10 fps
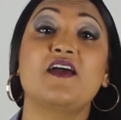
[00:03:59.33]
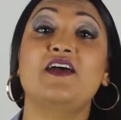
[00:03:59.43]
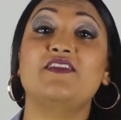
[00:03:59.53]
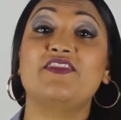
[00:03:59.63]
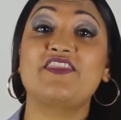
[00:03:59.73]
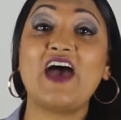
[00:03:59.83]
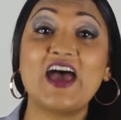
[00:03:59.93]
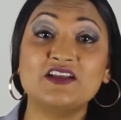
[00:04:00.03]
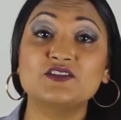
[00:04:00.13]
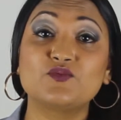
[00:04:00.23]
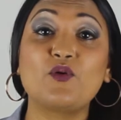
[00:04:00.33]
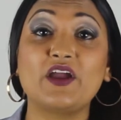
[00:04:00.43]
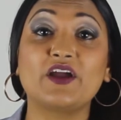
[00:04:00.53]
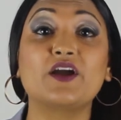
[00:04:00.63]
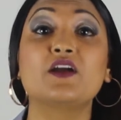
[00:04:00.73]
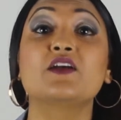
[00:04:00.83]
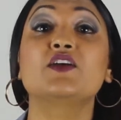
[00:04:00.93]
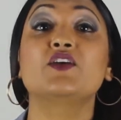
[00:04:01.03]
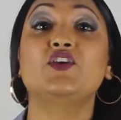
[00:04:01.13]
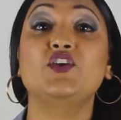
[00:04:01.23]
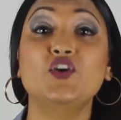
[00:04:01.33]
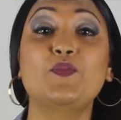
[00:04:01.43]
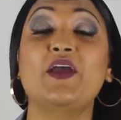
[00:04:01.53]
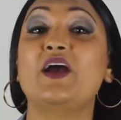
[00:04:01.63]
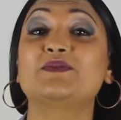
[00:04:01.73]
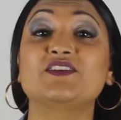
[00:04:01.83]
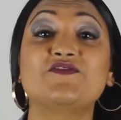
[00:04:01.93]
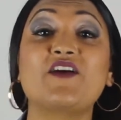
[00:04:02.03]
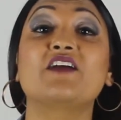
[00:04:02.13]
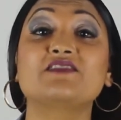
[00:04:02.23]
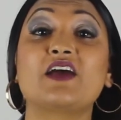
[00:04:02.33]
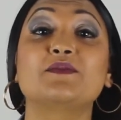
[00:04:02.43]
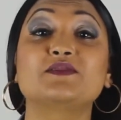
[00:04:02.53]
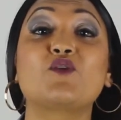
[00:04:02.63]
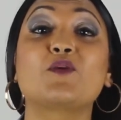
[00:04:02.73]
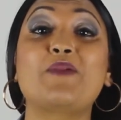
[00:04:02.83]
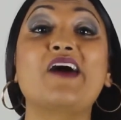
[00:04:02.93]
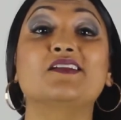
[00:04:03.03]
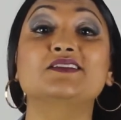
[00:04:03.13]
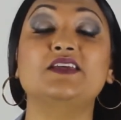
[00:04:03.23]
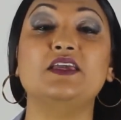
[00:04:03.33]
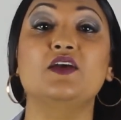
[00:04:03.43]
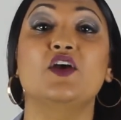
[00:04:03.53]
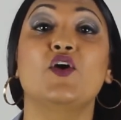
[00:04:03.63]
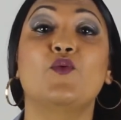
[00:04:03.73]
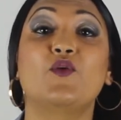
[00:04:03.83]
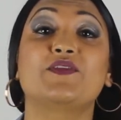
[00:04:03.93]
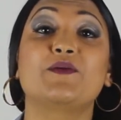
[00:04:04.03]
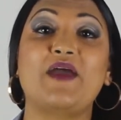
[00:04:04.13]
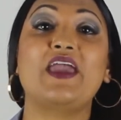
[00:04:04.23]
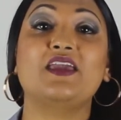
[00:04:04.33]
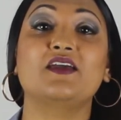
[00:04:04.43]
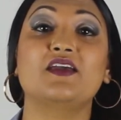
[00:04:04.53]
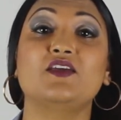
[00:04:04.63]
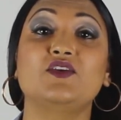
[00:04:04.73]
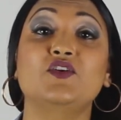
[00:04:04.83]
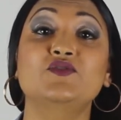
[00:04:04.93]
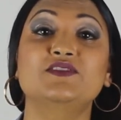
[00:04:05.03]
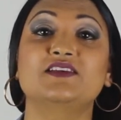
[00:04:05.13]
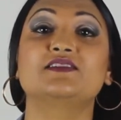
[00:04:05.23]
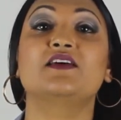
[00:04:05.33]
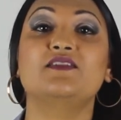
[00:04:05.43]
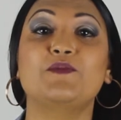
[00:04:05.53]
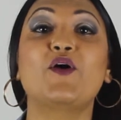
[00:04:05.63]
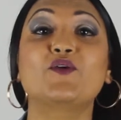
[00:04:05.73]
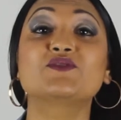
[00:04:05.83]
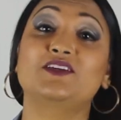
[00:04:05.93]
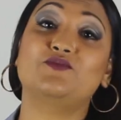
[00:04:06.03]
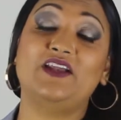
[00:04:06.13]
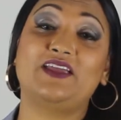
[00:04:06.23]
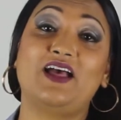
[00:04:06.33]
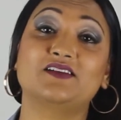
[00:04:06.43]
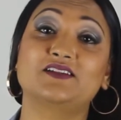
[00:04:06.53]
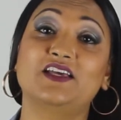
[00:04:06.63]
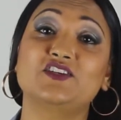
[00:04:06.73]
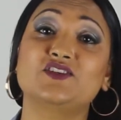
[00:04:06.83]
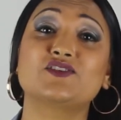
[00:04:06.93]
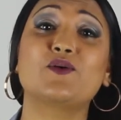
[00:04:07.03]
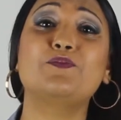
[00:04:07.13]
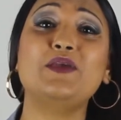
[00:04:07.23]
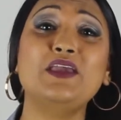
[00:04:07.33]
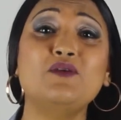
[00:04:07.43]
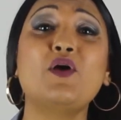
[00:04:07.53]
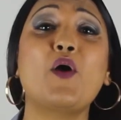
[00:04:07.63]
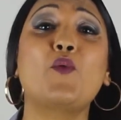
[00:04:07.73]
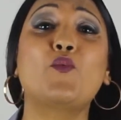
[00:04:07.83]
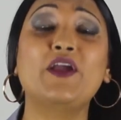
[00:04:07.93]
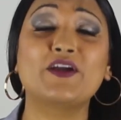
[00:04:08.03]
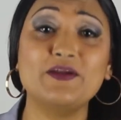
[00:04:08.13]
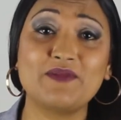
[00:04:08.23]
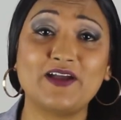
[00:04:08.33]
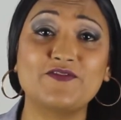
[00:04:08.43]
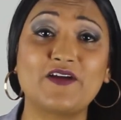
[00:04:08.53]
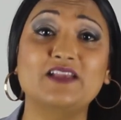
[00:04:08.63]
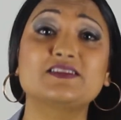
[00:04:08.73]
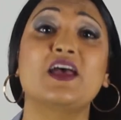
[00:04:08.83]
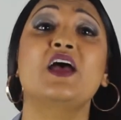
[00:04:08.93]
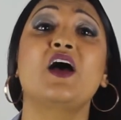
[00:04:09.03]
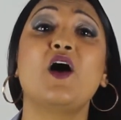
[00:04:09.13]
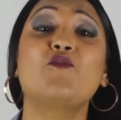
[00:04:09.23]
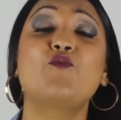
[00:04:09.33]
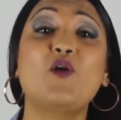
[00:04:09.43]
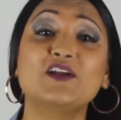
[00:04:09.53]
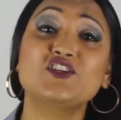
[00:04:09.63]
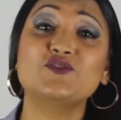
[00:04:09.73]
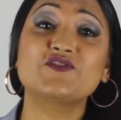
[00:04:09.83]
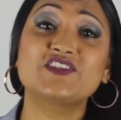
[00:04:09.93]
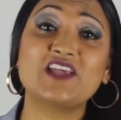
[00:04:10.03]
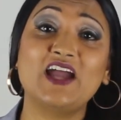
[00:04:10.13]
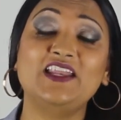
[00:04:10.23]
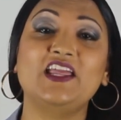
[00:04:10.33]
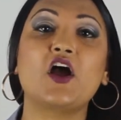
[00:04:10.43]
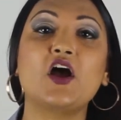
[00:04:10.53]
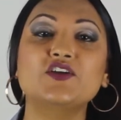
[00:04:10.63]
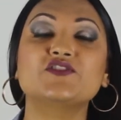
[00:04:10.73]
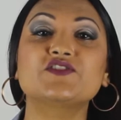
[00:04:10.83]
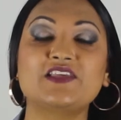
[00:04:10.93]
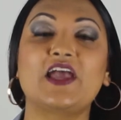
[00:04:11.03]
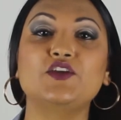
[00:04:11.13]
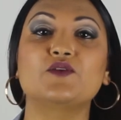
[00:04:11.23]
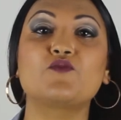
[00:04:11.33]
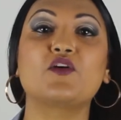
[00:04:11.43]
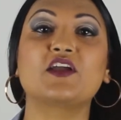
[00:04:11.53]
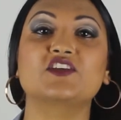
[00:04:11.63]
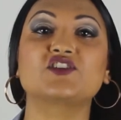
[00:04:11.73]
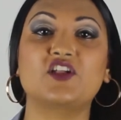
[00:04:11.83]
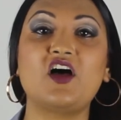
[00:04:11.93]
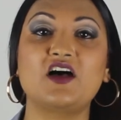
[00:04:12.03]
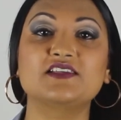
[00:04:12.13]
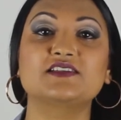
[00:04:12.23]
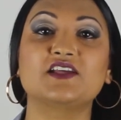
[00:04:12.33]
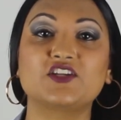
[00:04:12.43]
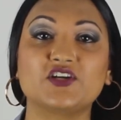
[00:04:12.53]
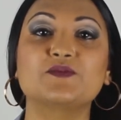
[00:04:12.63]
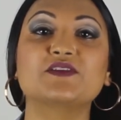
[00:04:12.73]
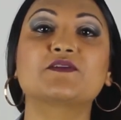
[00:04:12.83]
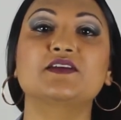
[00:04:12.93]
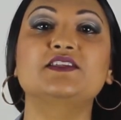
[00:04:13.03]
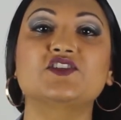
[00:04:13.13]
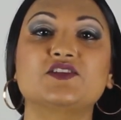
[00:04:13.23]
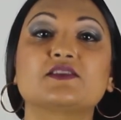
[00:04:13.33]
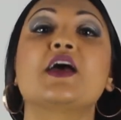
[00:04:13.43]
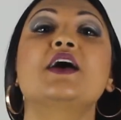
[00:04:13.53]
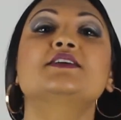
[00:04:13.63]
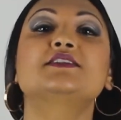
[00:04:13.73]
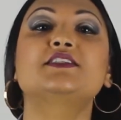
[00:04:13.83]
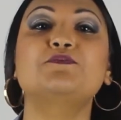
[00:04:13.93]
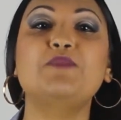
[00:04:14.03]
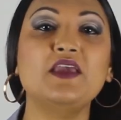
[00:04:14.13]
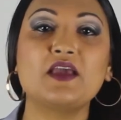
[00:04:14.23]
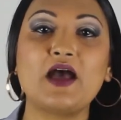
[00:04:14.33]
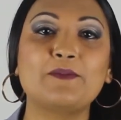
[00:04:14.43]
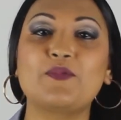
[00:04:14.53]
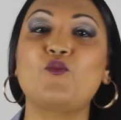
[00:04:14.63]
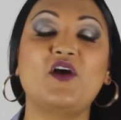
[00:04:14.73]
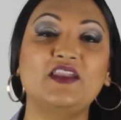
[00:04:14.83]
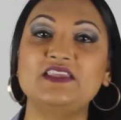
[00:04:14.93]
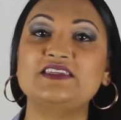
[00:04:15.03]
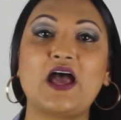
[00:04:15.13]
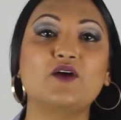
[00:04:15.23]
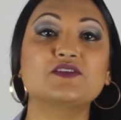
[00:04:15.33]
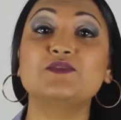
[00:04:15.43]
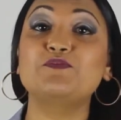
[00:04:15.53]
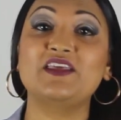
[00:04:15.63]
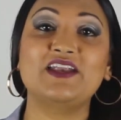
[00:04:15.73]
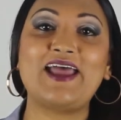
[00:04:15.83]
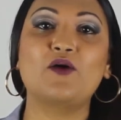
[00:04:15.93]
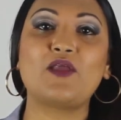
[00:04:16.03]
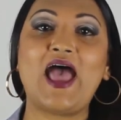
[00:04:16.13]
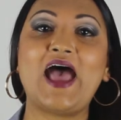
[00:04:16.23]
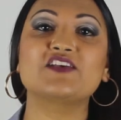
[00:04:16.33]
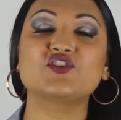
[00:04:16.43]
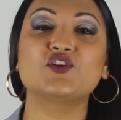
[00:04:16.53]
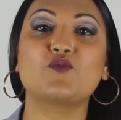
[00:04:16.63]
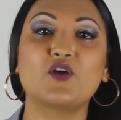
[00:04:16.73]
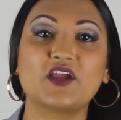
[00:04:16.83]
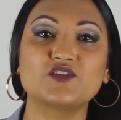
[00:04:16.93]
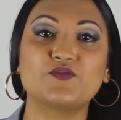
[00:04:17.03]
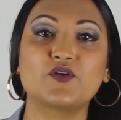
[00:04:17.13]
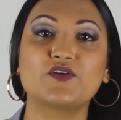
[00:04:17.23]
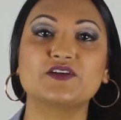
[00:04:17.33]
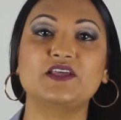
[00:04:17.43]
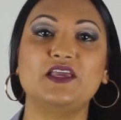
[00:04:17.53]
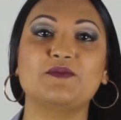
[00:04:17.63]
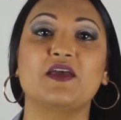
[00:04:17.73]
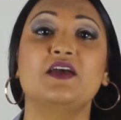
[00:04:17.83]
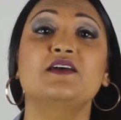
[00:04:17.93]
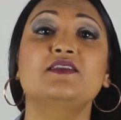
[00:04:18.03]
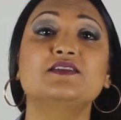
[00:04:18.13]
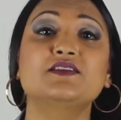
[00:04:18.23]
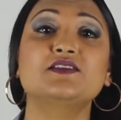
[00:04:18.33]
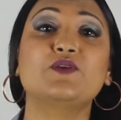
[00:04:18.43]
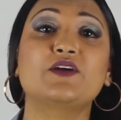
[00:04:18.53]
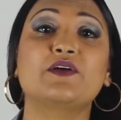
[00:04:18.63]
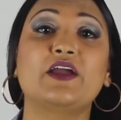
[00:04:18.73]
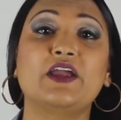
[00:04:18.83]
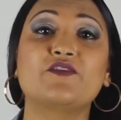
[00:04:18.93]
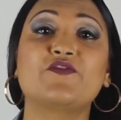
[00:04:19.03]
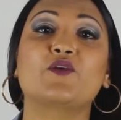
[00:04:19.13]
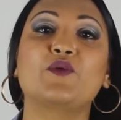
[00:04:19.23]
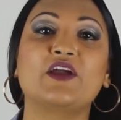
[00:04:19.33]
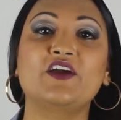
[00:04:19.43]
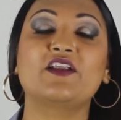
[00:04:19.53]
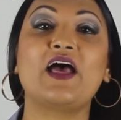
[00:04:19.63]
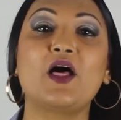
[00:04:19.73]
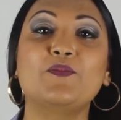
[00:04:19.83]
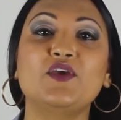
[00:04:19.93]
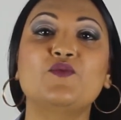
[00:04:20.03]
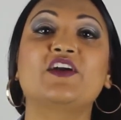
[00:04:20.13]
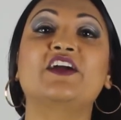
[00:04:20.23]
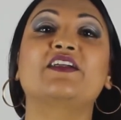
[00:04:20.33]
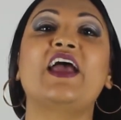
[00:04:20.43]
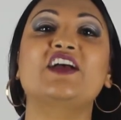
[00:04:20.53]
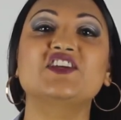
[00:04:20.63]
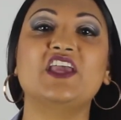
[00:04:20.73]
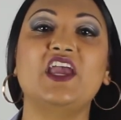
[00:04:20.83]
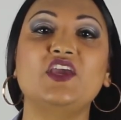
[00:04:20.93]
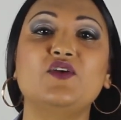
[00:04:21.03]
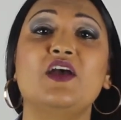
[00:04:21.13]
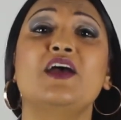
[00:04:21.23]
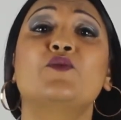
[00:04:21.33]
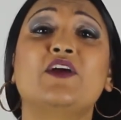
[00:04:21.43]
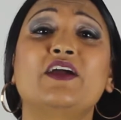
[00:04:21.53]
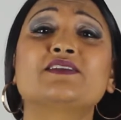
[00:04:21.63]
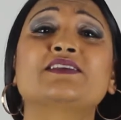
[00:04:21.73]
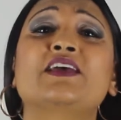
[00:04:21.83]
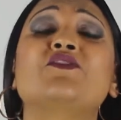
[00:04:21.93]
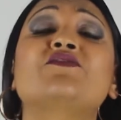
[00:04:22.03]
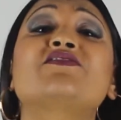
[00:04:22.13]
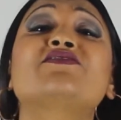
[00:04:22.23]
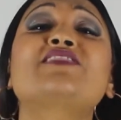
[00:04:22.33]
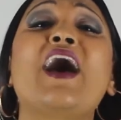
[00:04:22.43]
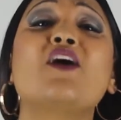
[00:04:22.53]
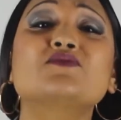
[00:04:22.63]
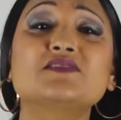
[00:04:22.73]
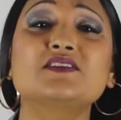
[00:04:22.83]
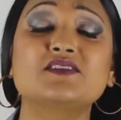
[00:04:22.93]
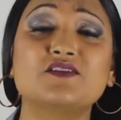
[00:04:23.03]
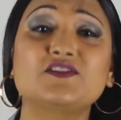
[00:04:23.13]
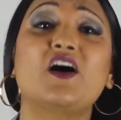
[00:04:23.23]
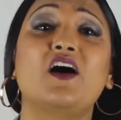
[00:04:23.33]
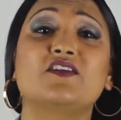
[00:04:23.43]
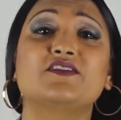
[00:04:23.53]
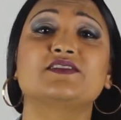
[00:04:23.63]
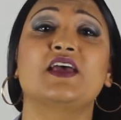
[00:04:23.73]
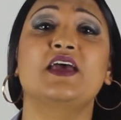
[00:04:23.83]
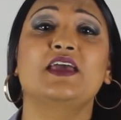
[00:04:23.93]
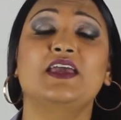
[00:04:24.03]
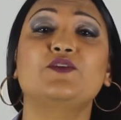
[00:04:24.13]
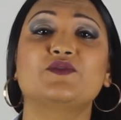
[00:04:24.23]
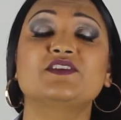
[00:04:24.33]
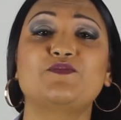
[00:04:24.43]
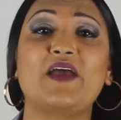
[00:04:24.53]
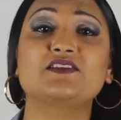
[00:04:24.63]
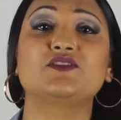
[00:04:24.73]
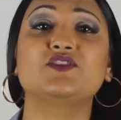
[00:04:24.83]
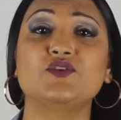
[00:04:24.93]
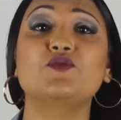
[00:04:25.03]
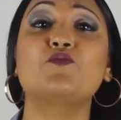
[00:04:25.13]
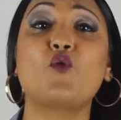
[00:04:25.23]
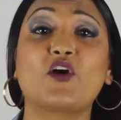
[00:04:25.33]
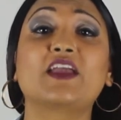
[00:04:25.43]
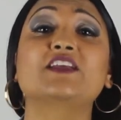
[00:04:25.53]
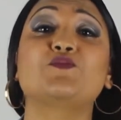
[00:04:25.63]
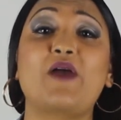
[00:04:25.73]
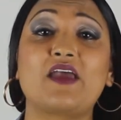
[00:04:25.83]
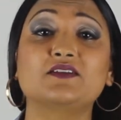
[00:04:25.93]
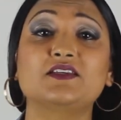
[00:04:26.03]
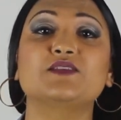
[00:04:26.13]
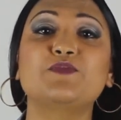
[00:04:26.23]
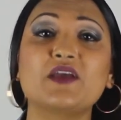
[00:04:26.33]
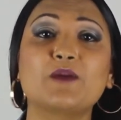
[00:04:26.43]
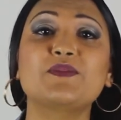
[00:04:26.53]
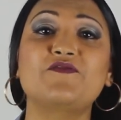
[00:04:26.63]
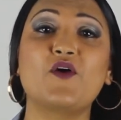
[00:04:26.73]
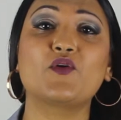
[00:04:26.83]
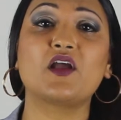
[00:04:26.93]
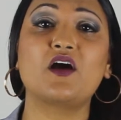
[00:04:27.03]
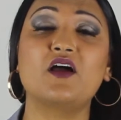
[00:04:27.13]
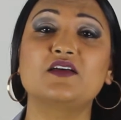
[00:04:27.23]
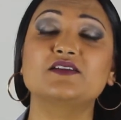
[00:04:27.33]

And that where you pay up to 5 times more penalty, where the bank uses the posted rate calculation. So be wary, my friends, of what you're signing. Understand your mortgage clauses and terms and conditions. Speak up. When in doubt, spit it out. Ask your mortgage broker team. This is where we're here for. We're here to help you. We're here to educate you. We're here to save you thousands of dollars in respect to mortgage penalties. Pick up the phone and call